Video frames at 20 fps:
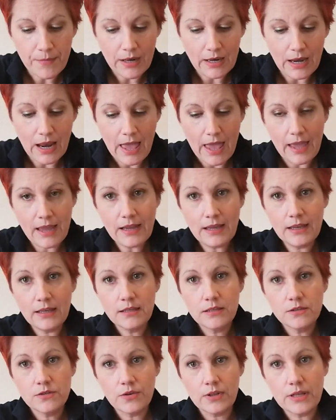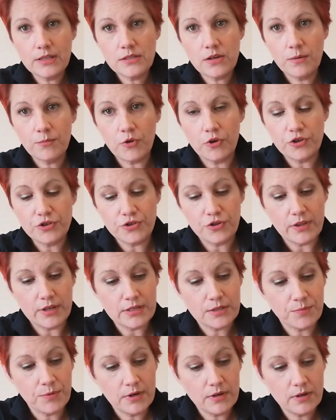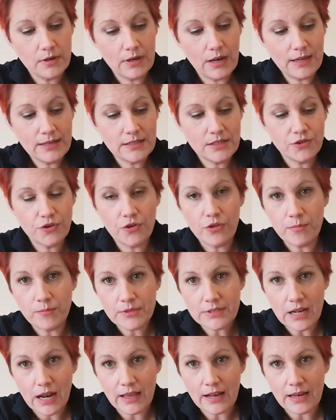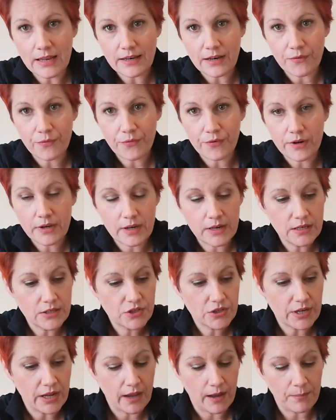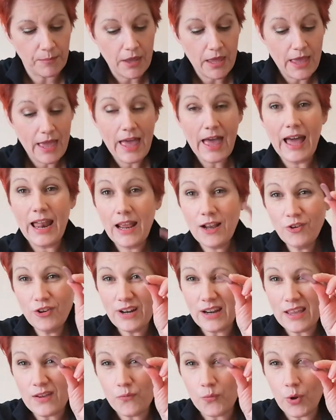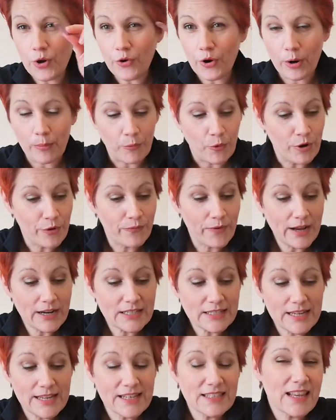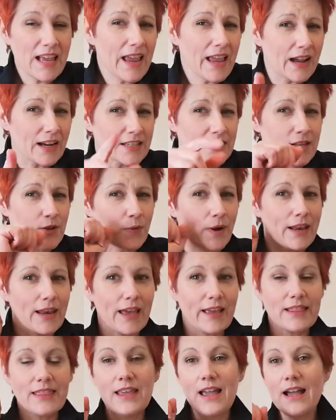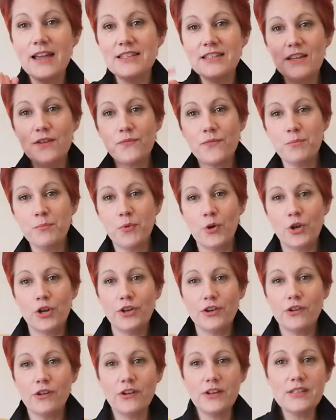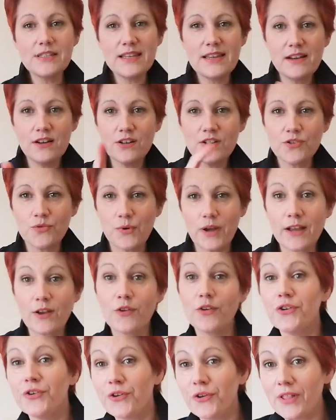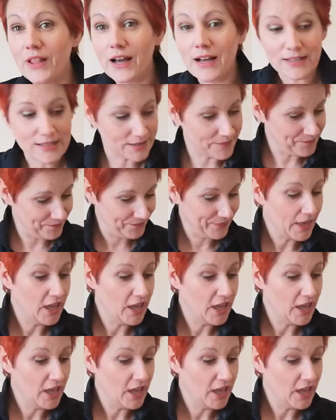leg. So that's how I'm going to do this one. I like to do them slightly different each time. And I'm going to leave one arm off actually, because I actually quite like the idea of him pulling on his ear. So I'm going to do that